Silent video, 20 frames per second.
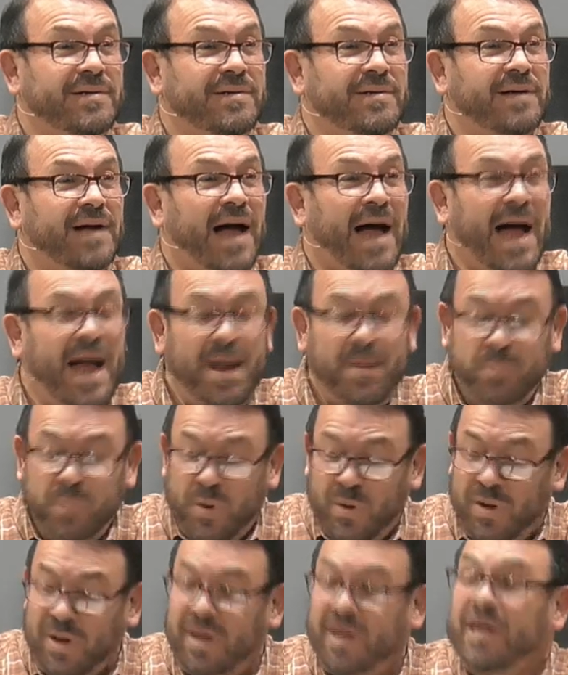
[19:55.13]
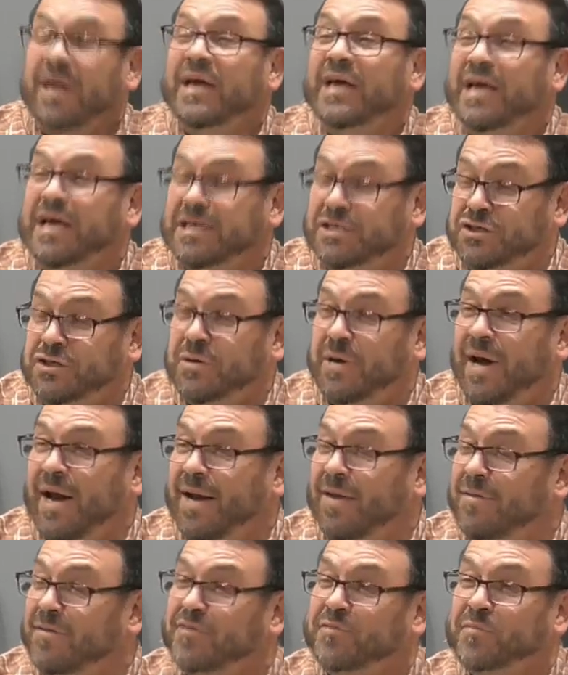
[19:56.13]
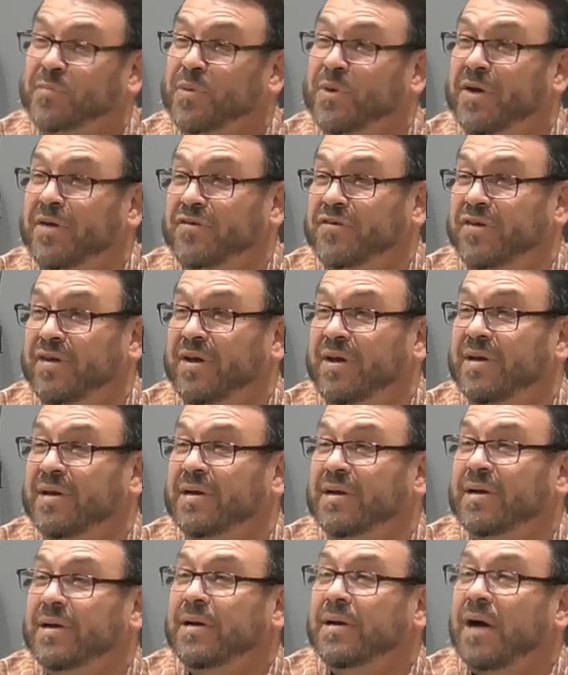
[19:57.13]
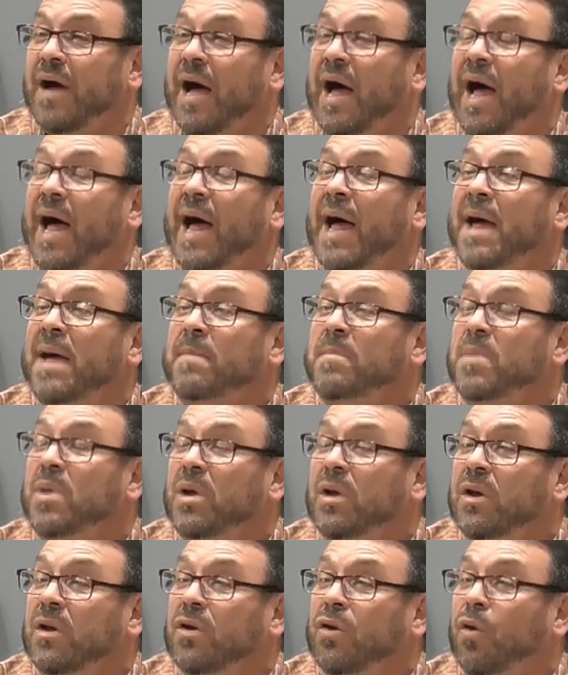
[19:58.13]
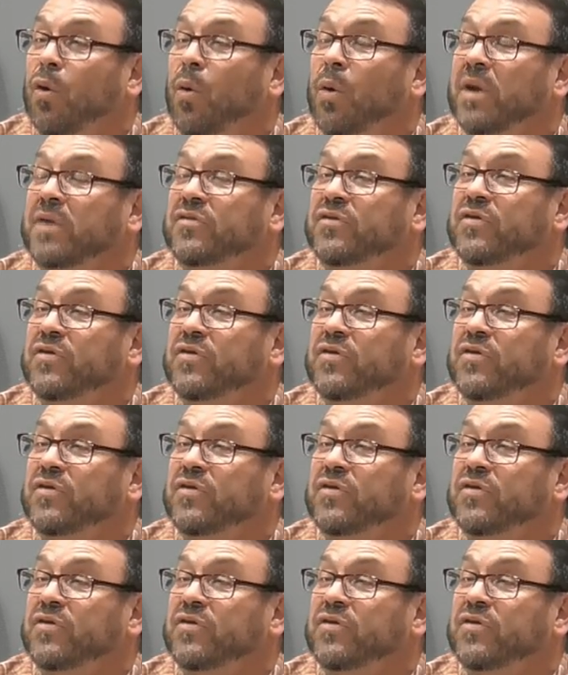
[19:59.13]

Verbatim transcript: I'm going to get you out of this prison. I'm going to